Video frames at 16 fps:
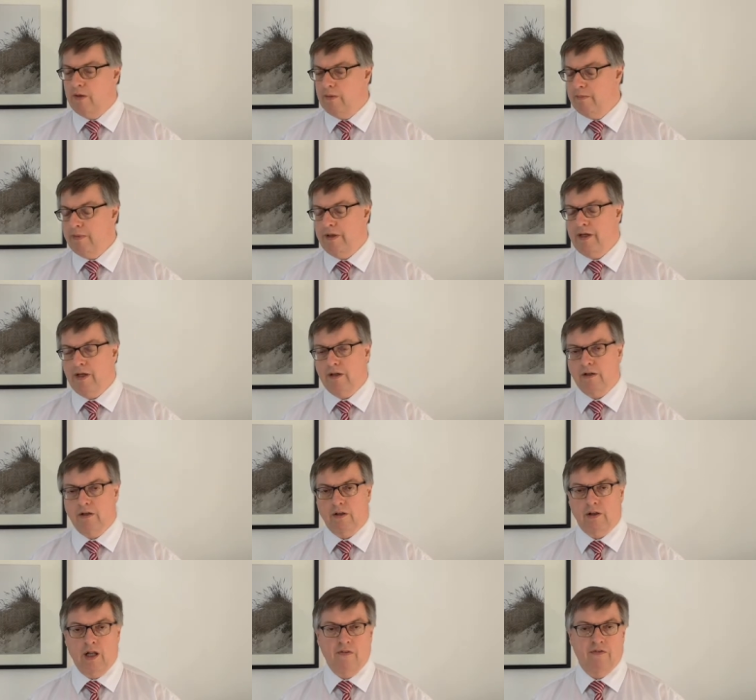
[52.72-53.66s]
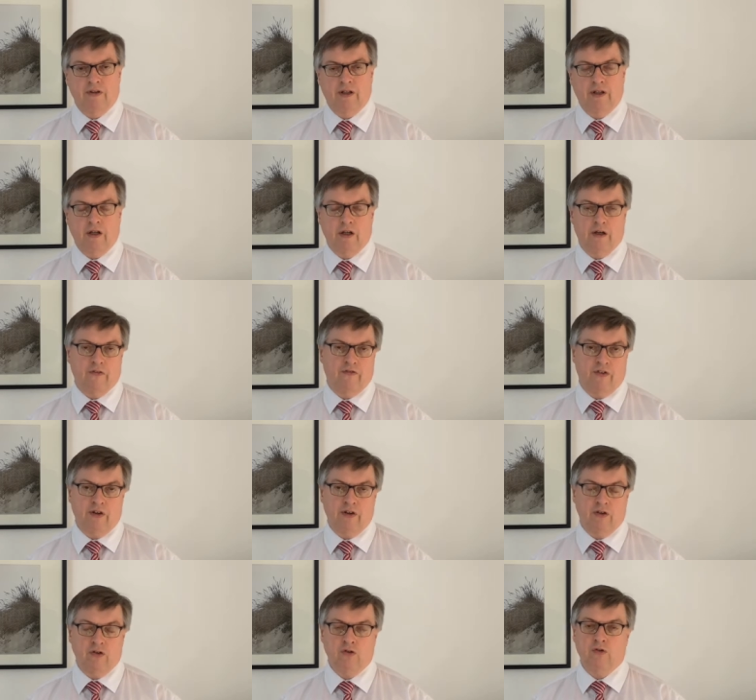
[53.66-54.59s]
be it lovely uh,
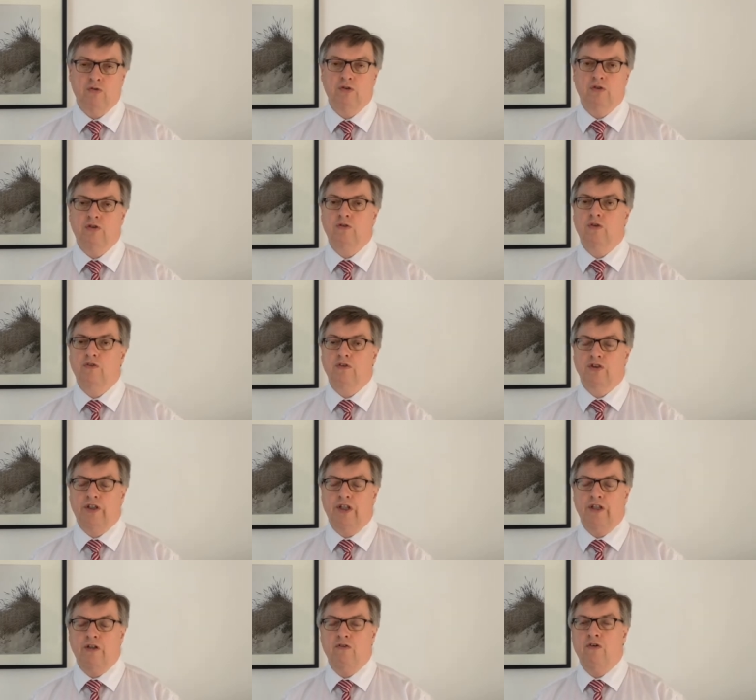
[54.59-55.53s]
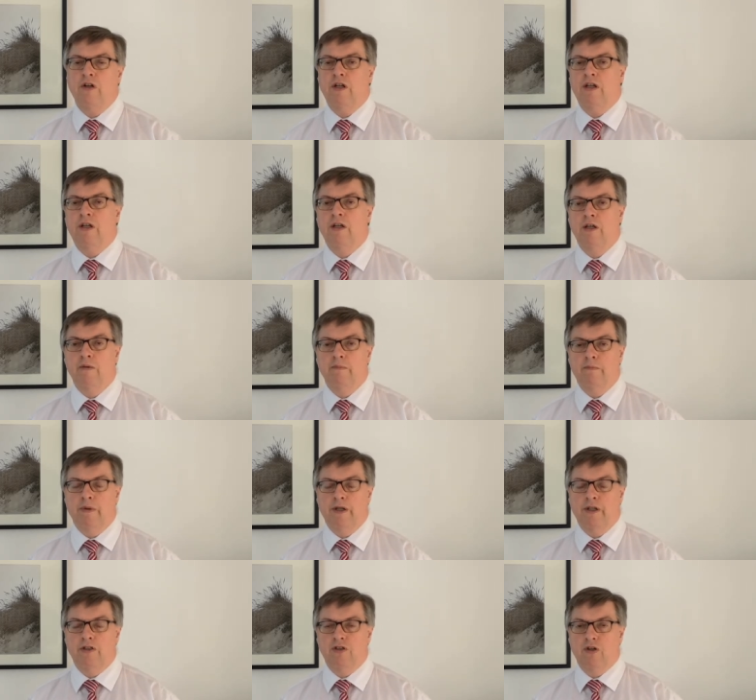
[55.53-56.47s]
fields, scenery,
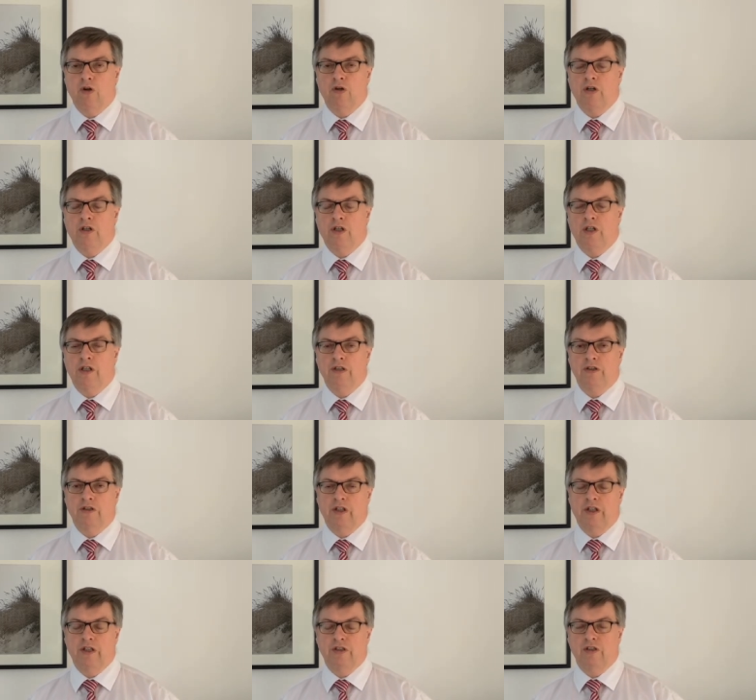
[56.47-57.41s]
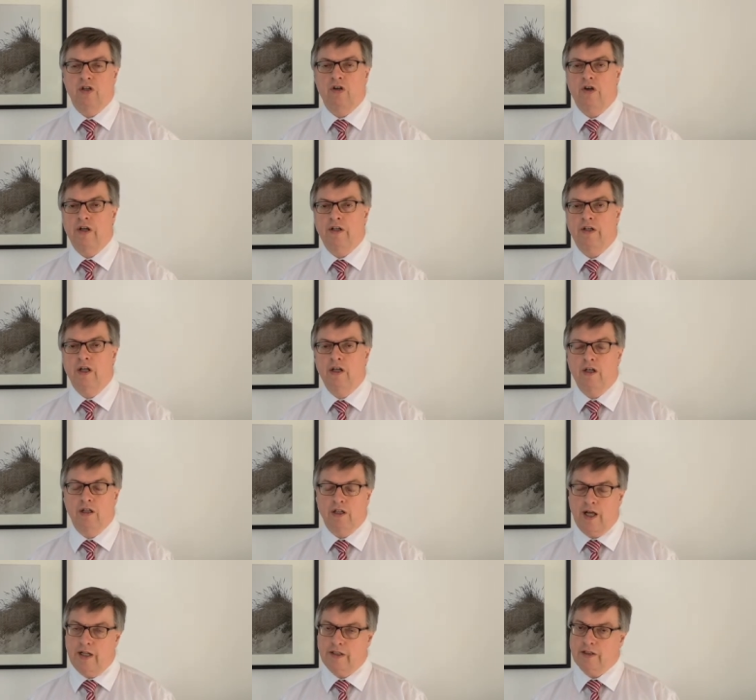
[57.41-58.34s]
beach holidays, seaside,
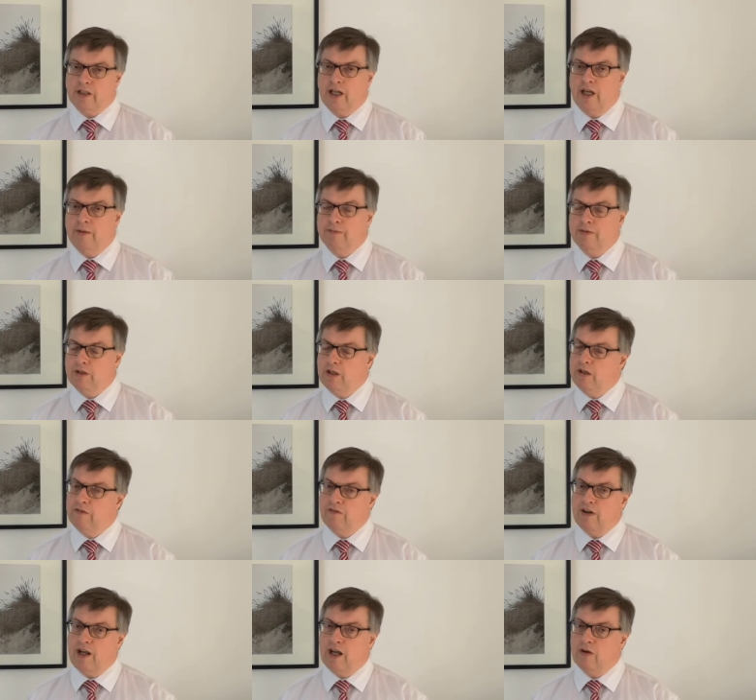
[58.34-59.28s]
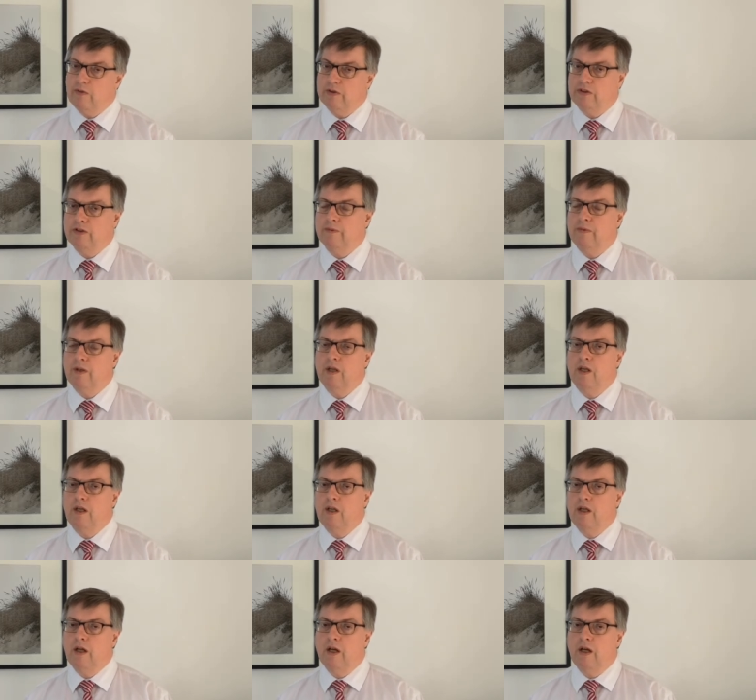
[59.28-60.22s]
landscapes, flowers.
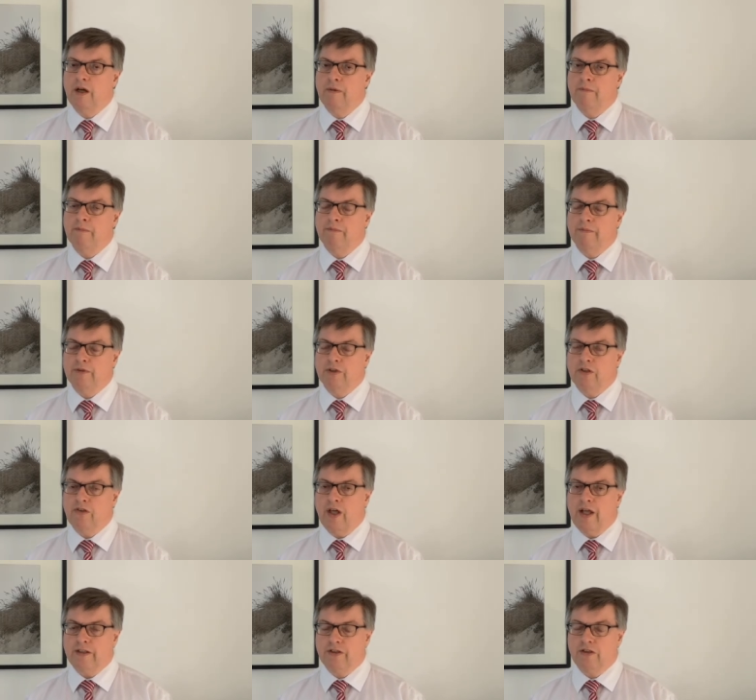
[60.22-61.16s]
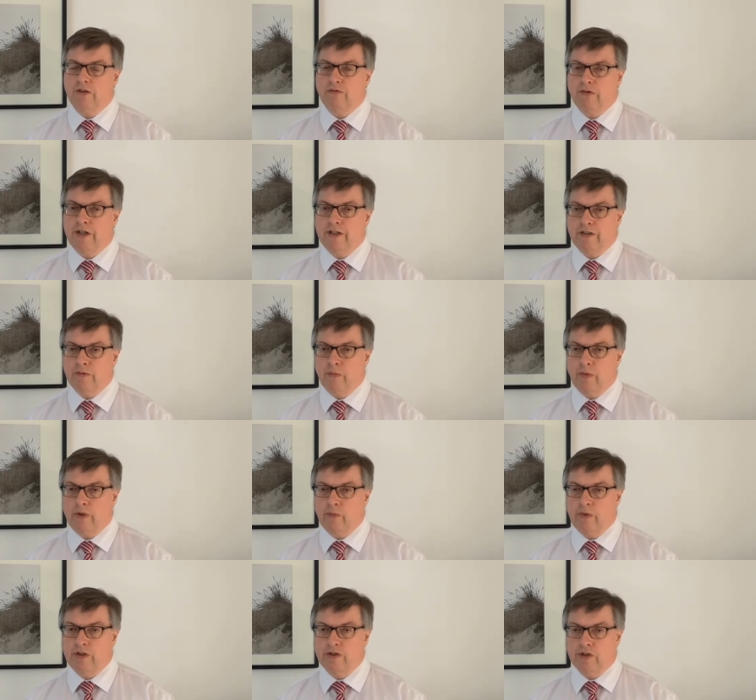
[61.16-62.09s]
Um, so that's the reason we,
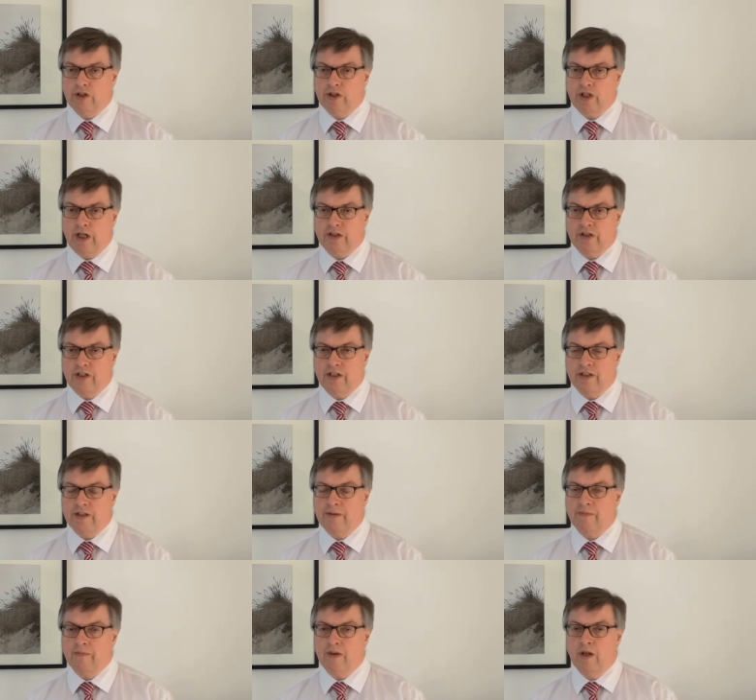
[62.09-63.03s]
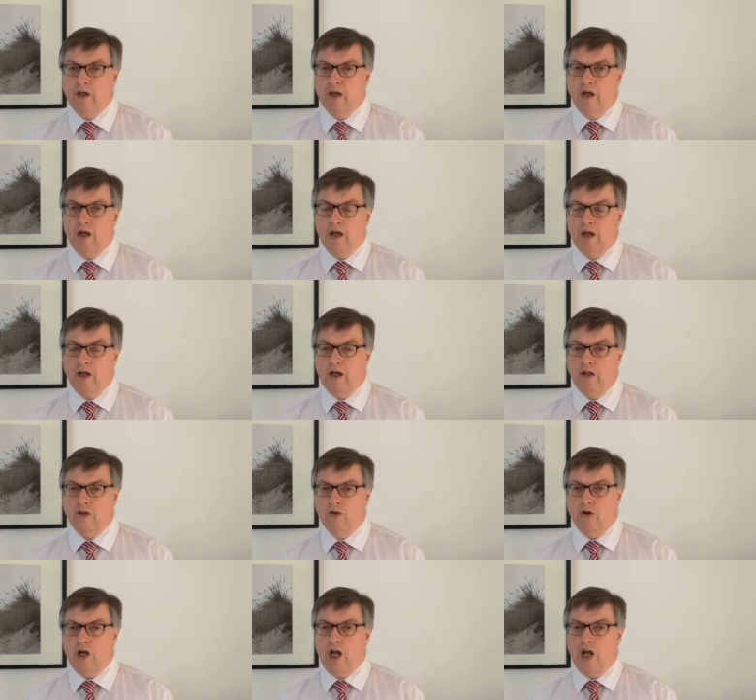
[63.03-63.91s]
we suggest it. Uh, not